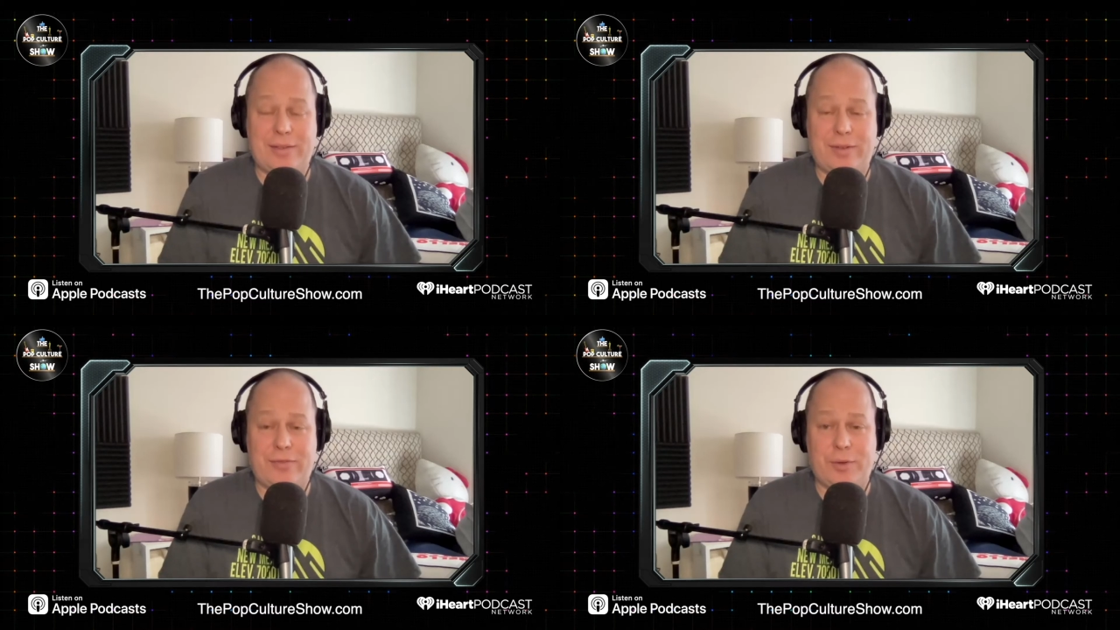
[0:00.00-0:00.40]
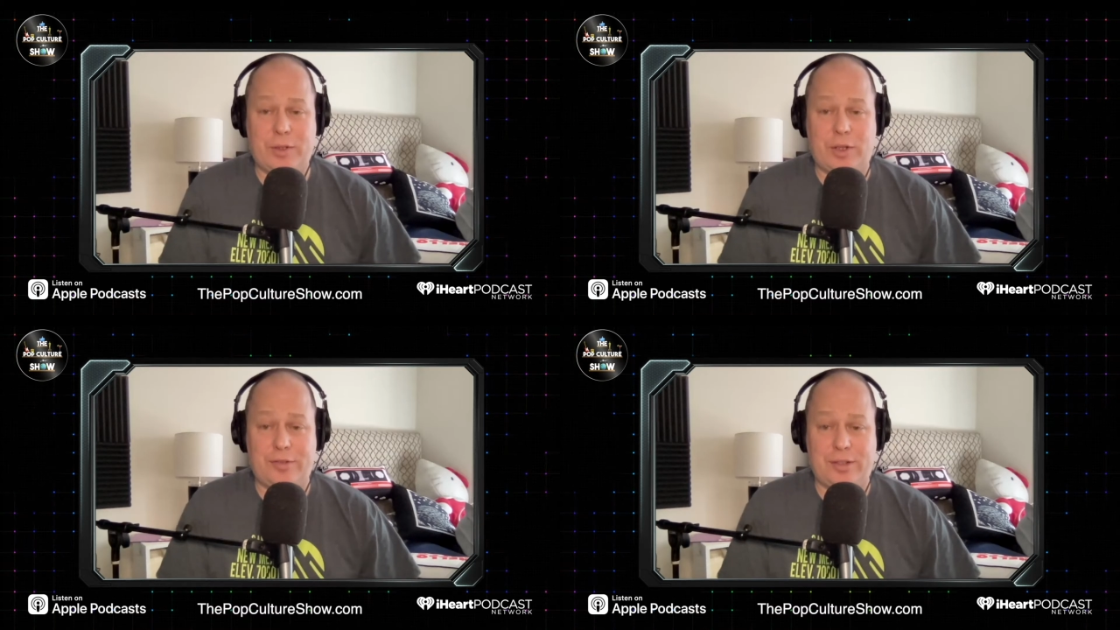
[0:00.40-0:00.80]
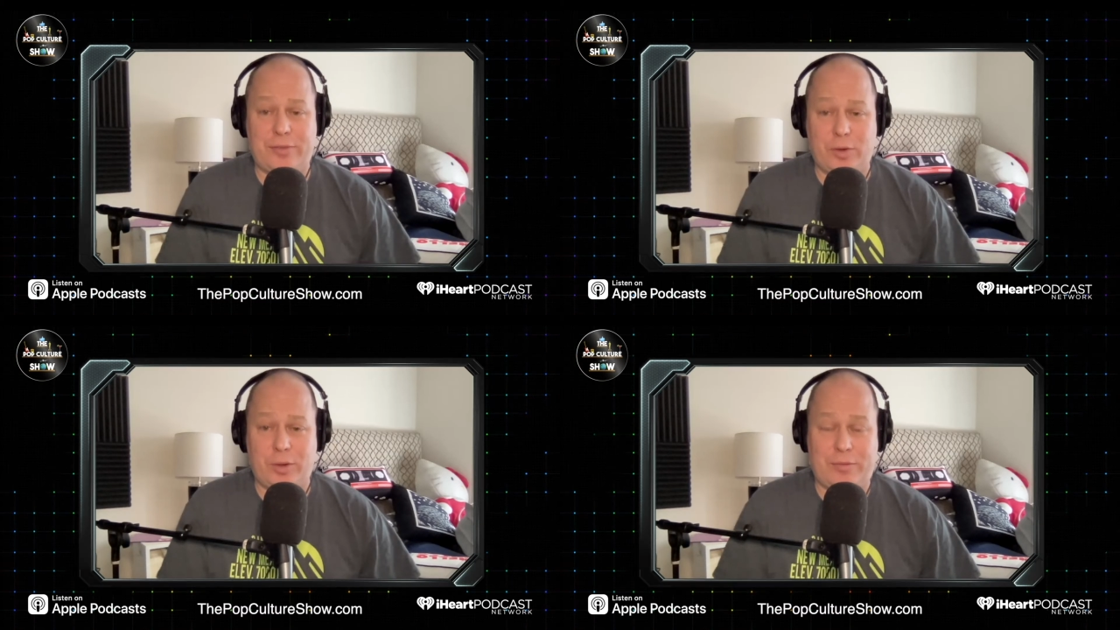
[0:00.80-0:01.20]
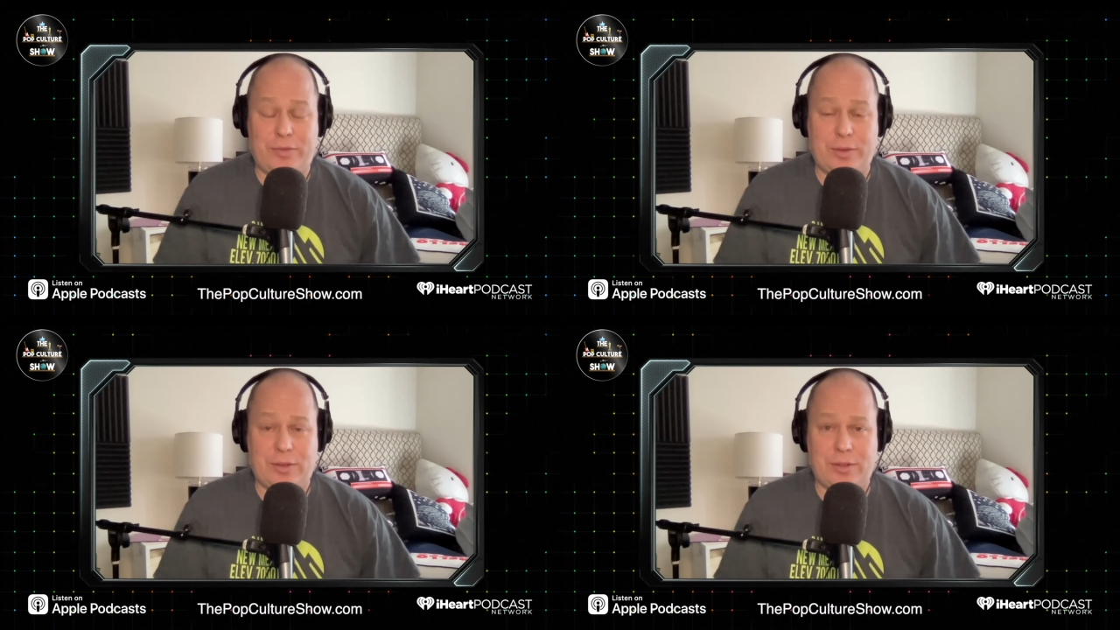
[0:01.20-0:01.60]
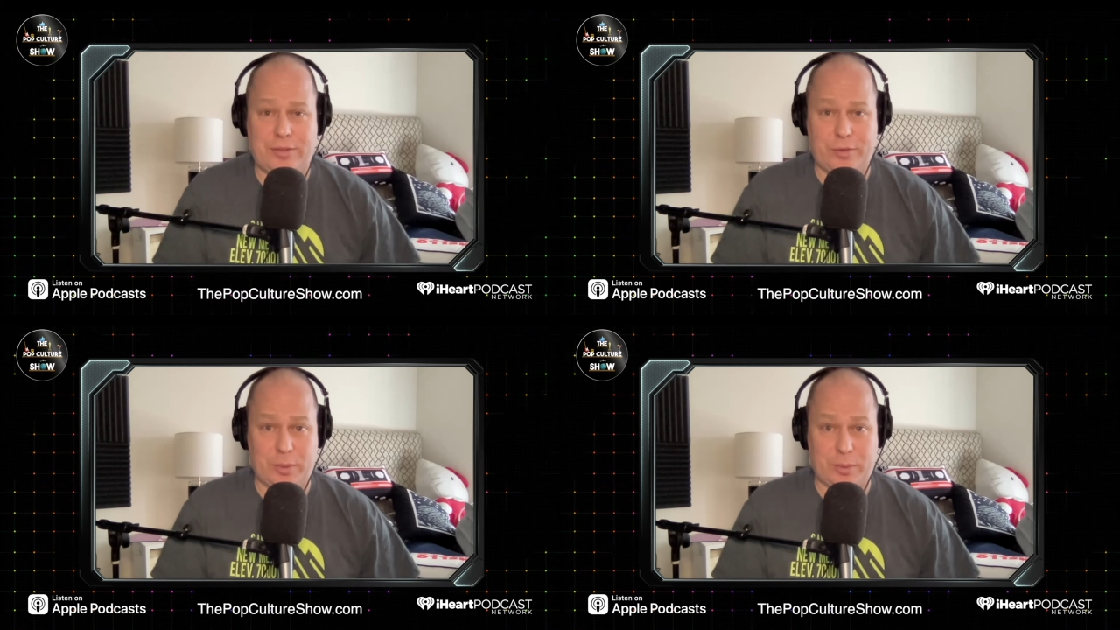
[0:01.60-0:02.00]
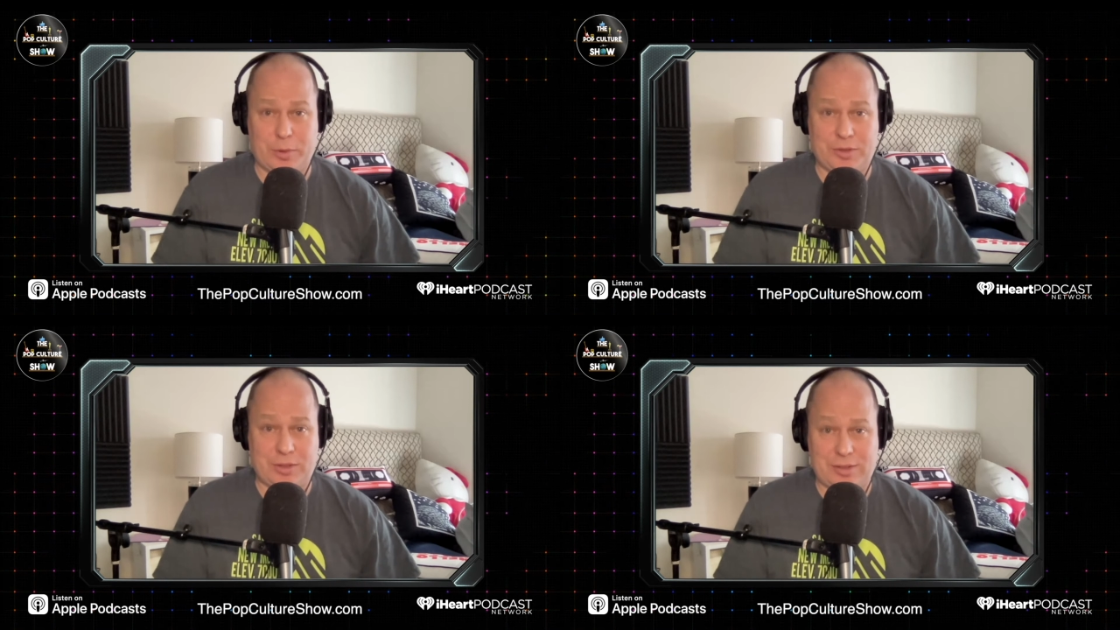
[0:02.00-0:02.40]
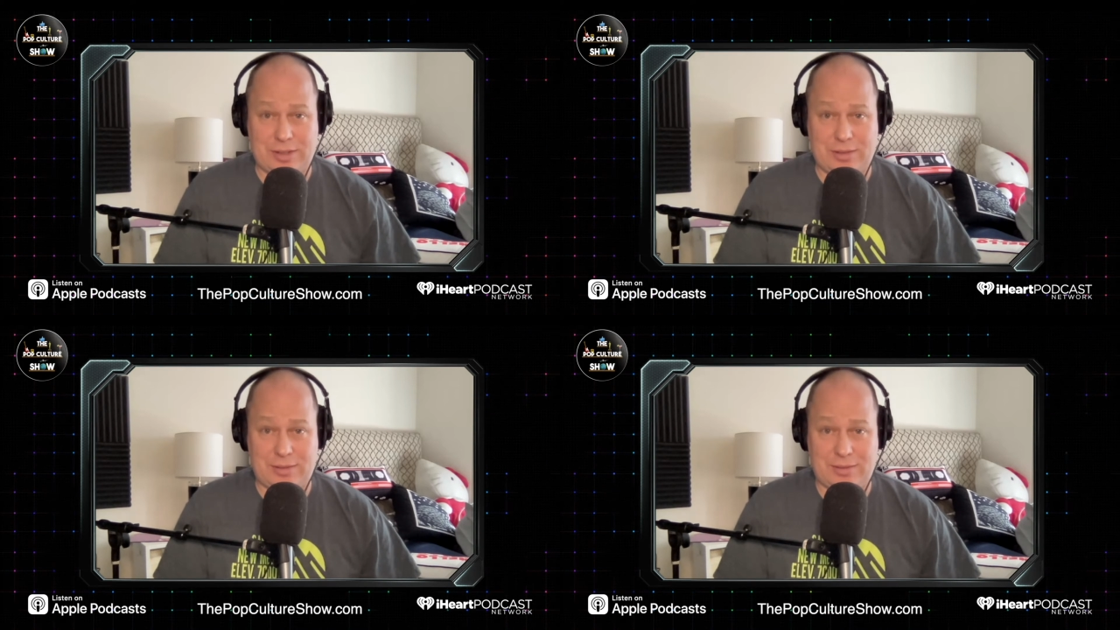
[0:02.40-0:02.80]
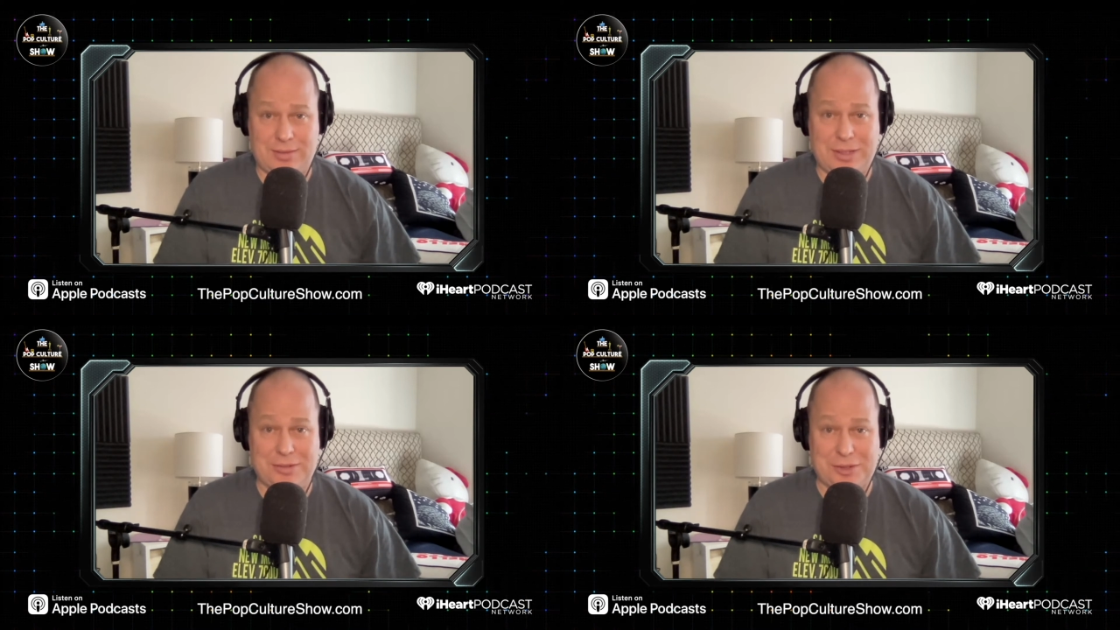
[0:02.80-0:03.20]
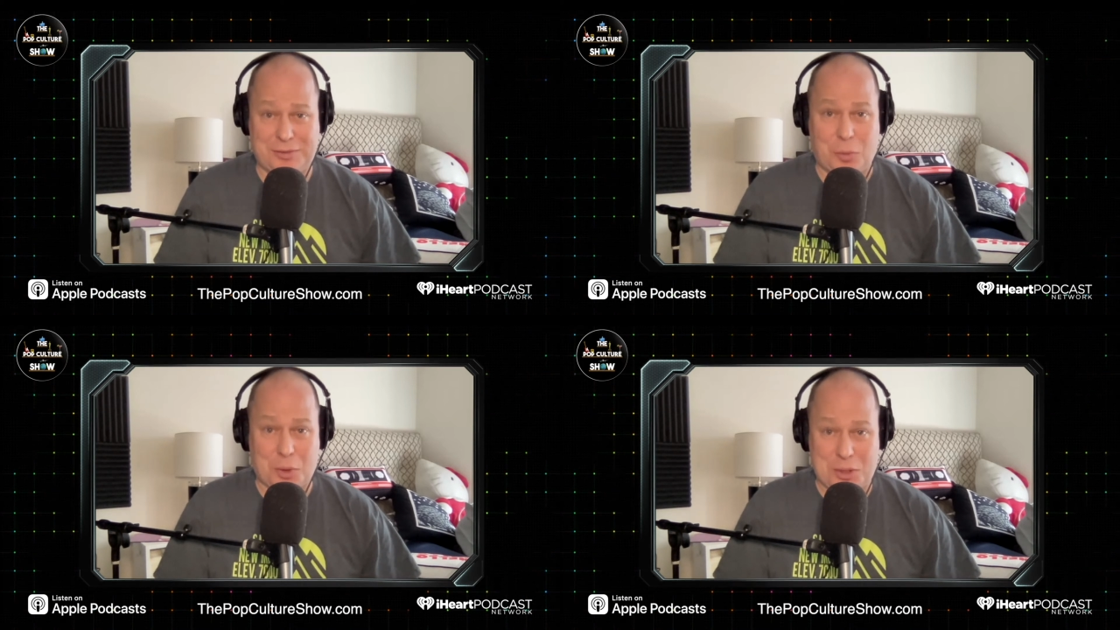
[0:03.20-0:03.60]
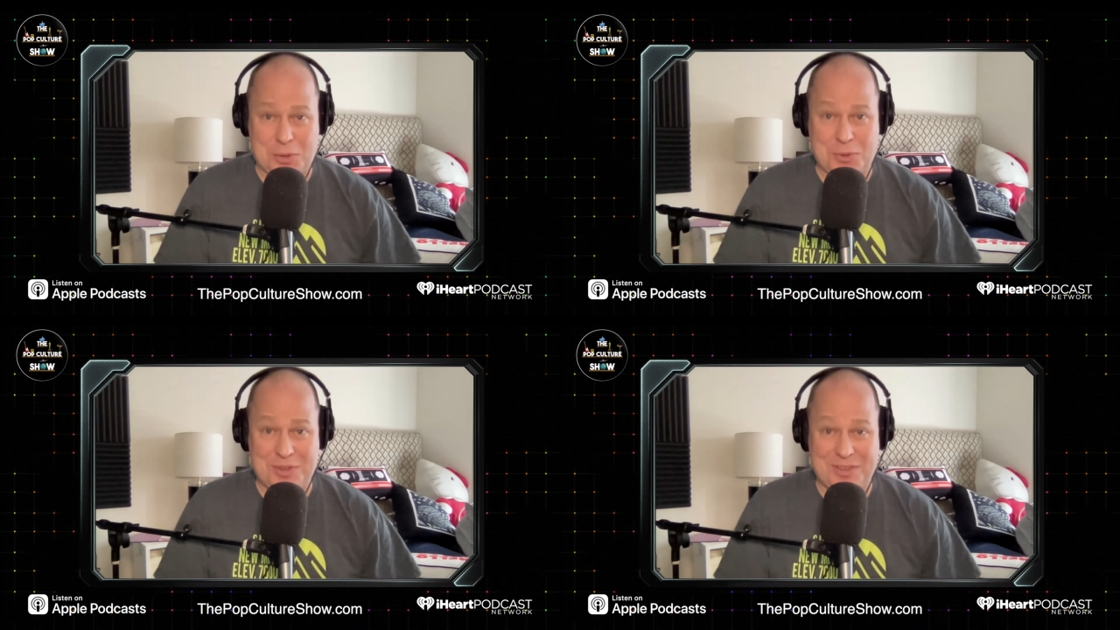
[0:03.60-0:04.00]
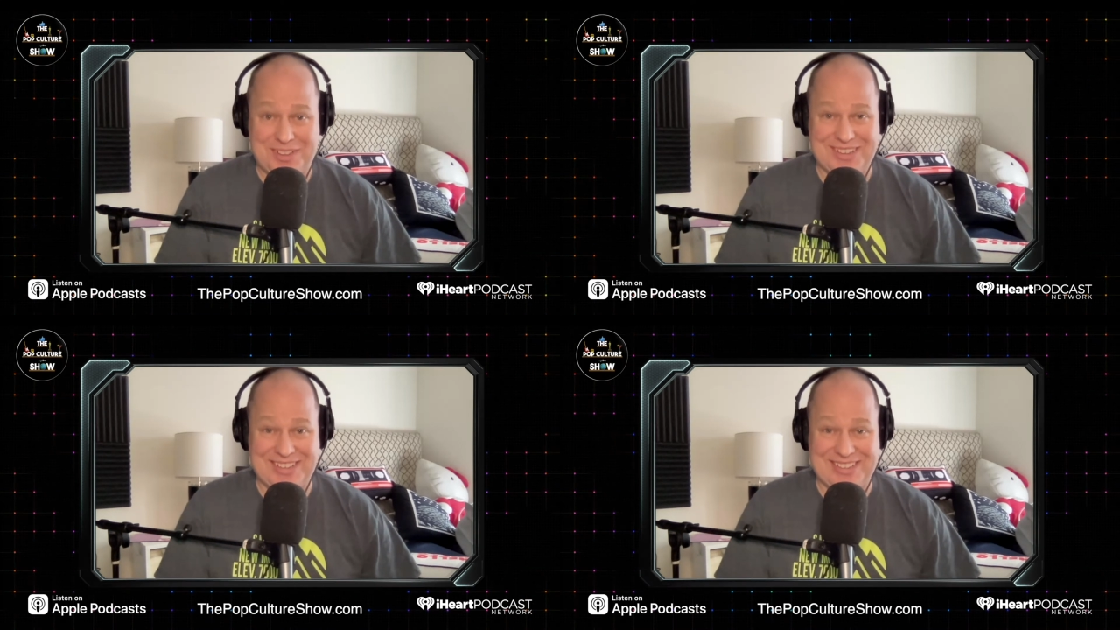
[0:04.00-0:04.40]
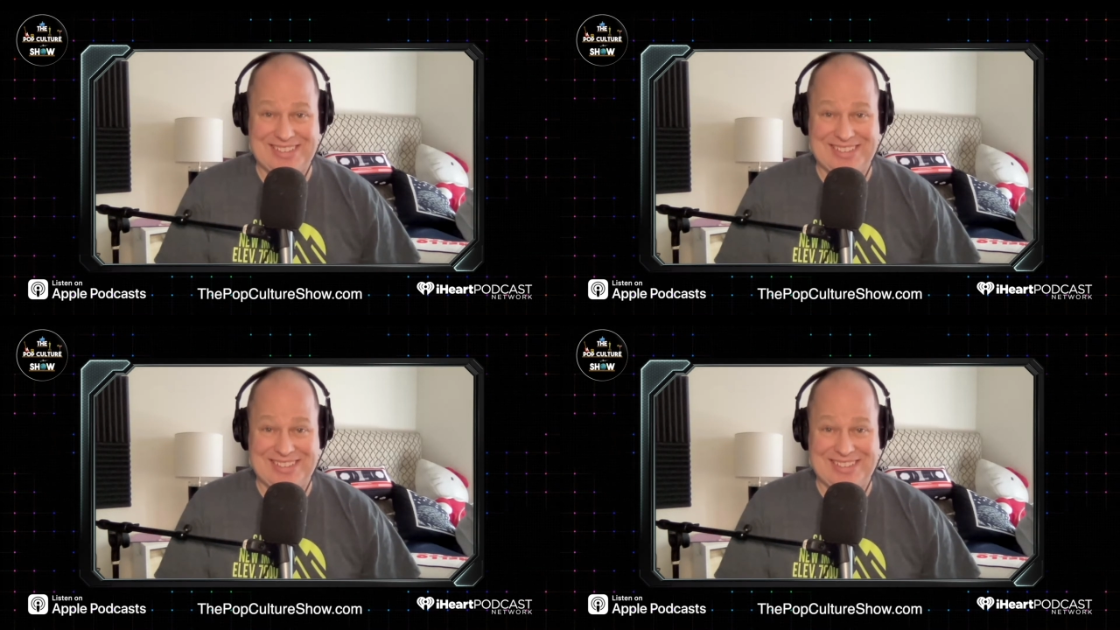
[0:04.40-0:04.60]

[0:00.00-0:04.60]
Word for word: If, if you're a claustrophobic, if you're a claustrophobic person, is it is it for you? Right. Well, right.